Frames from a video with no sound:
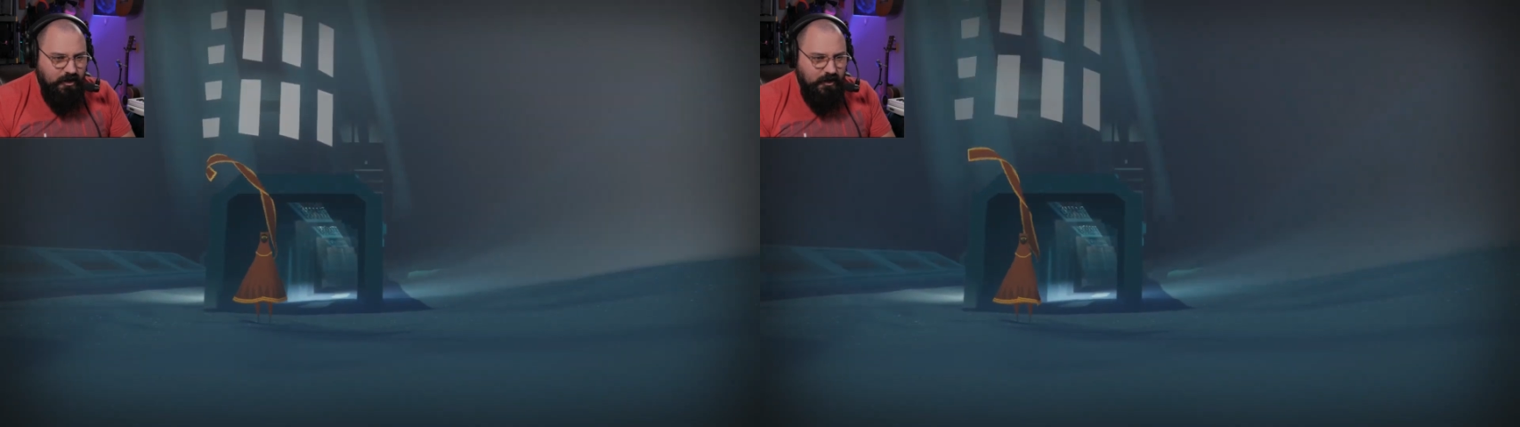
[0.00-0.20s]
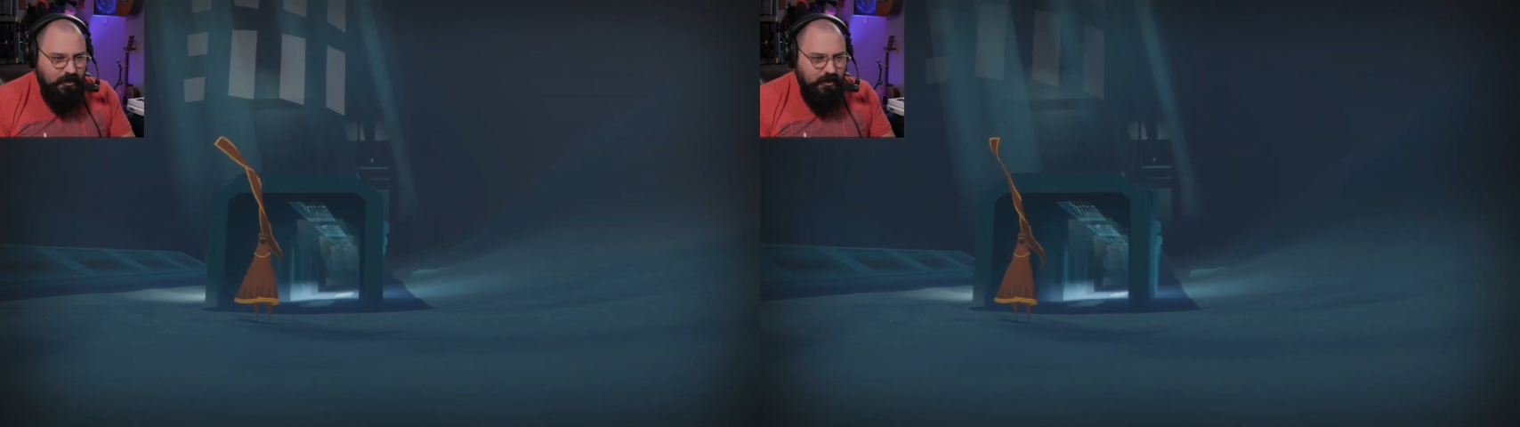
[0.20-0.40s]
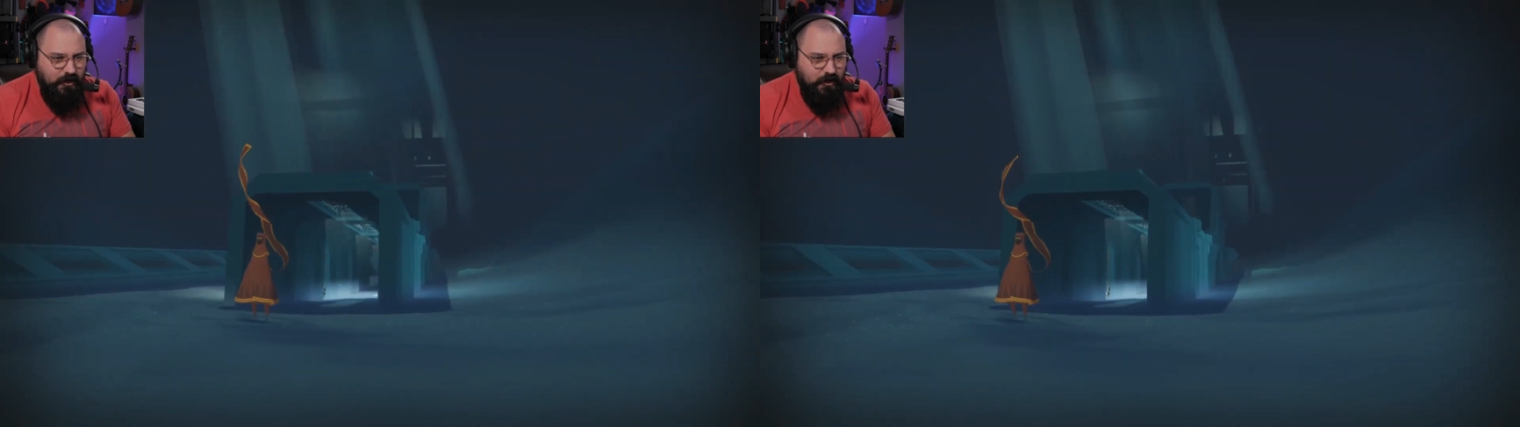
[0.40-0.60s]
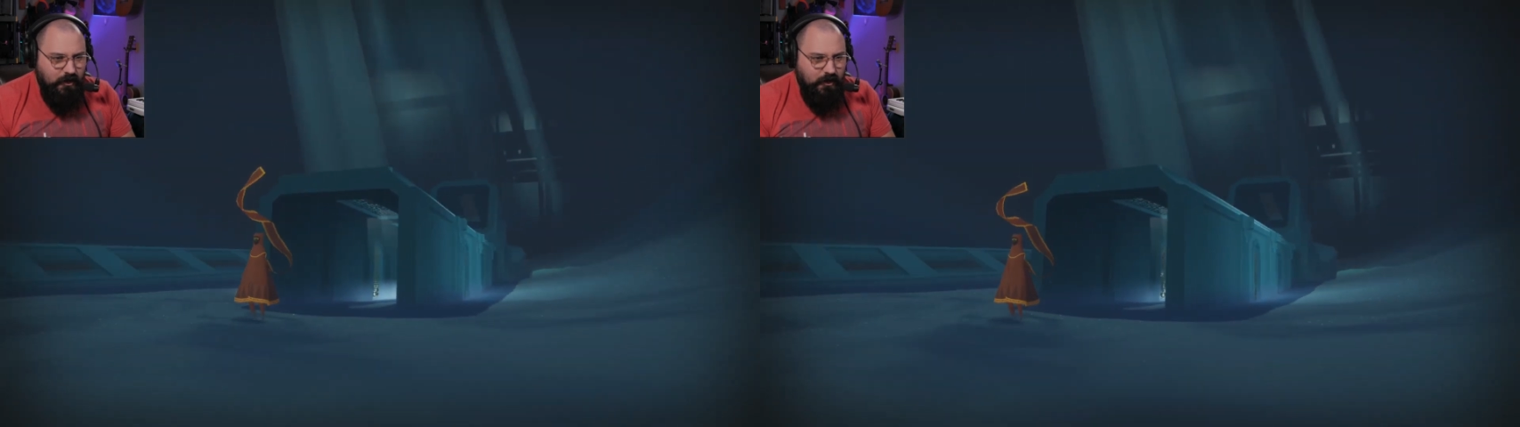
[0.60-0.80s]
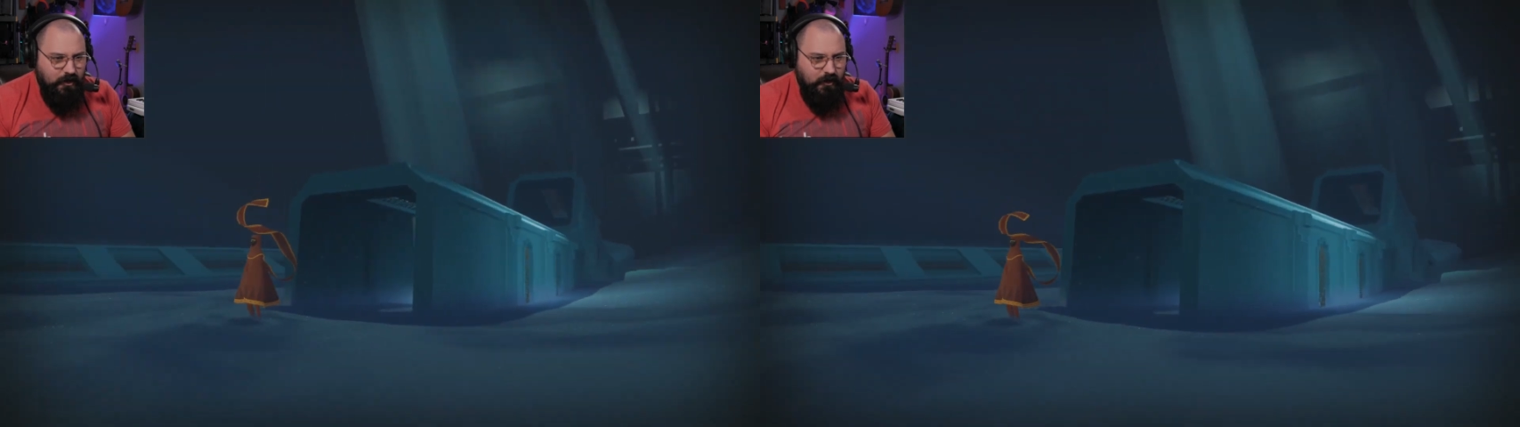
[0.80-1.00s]

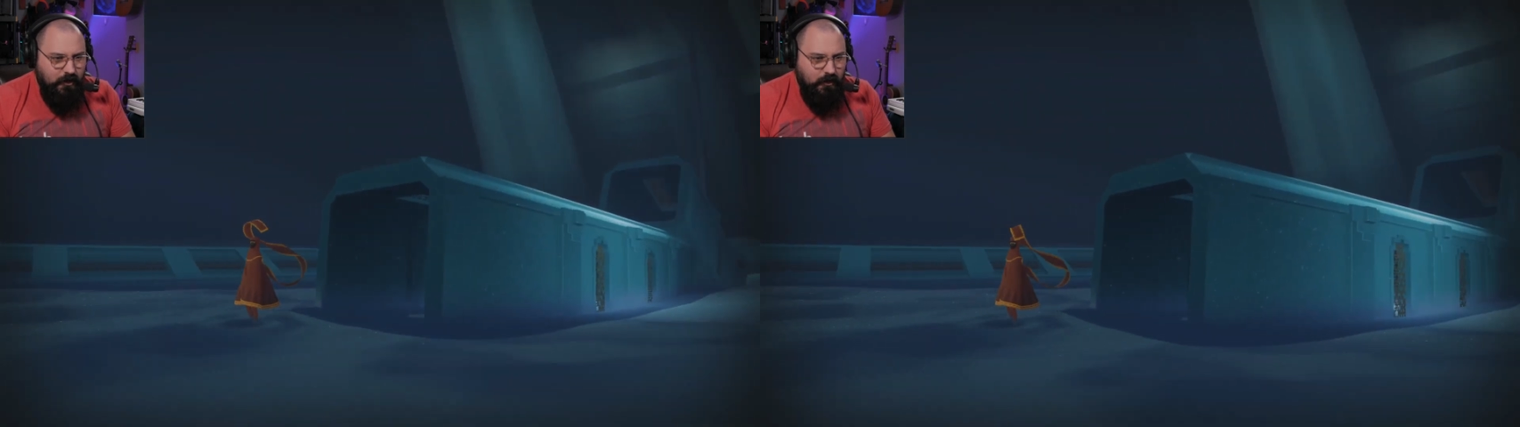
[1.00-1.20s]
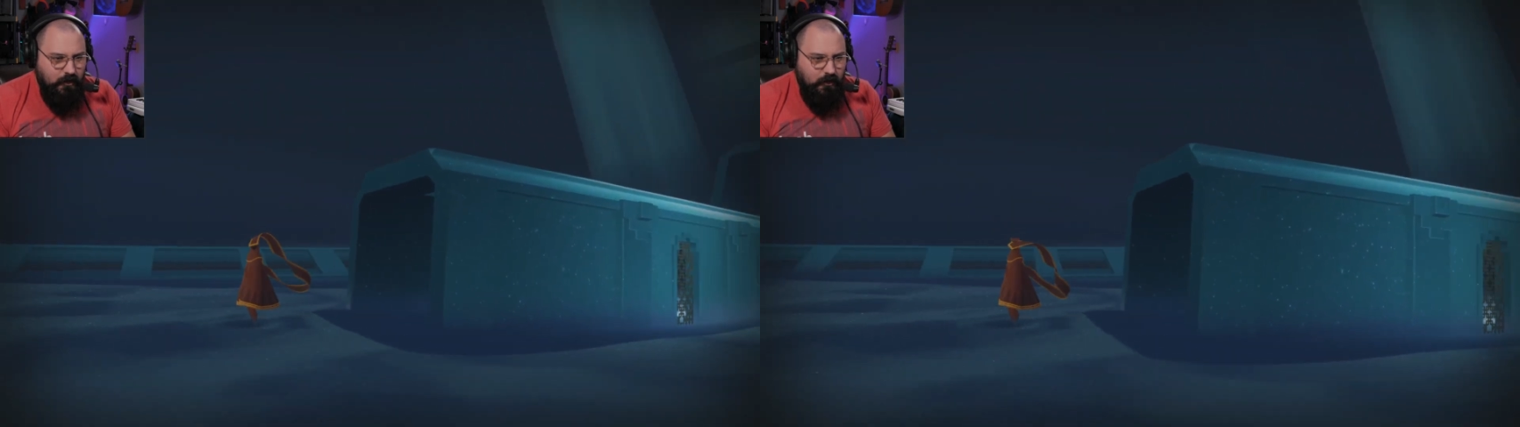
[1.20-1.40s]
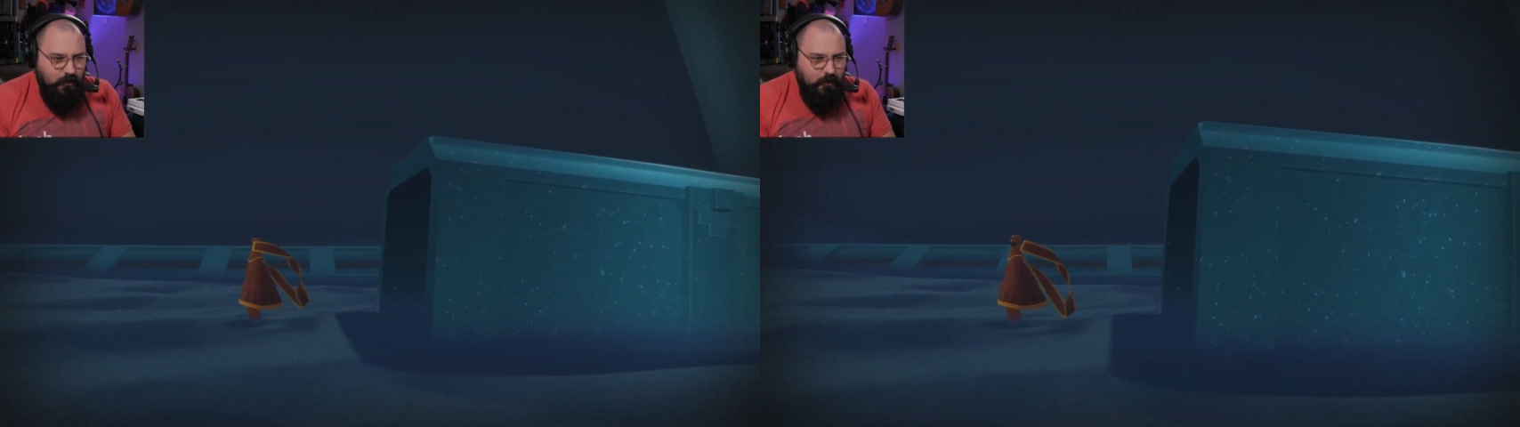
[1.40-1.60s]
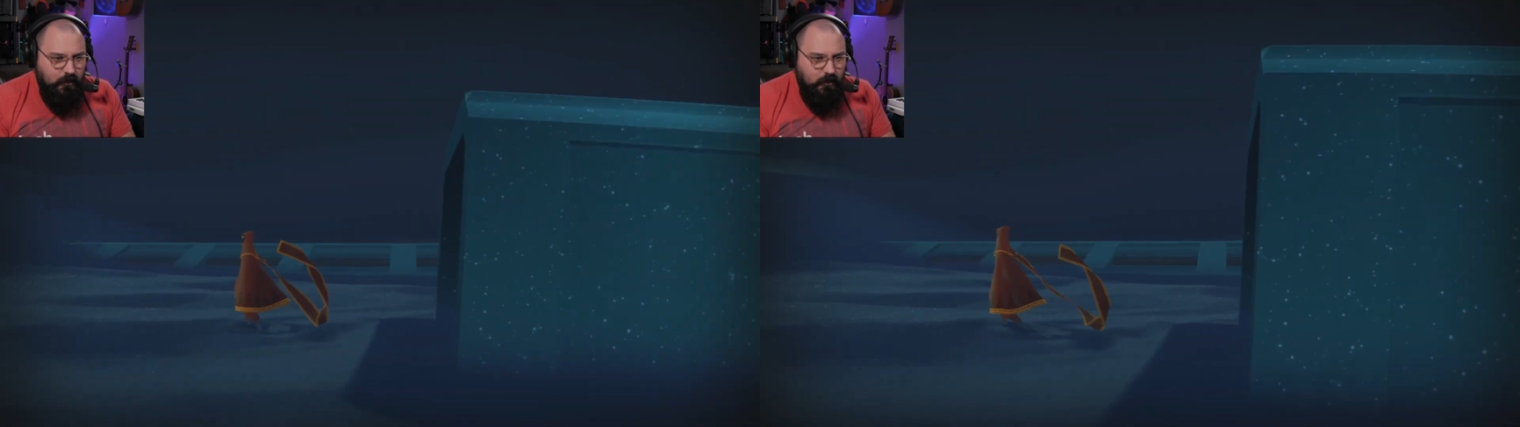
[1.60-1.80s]
Nobody speaks.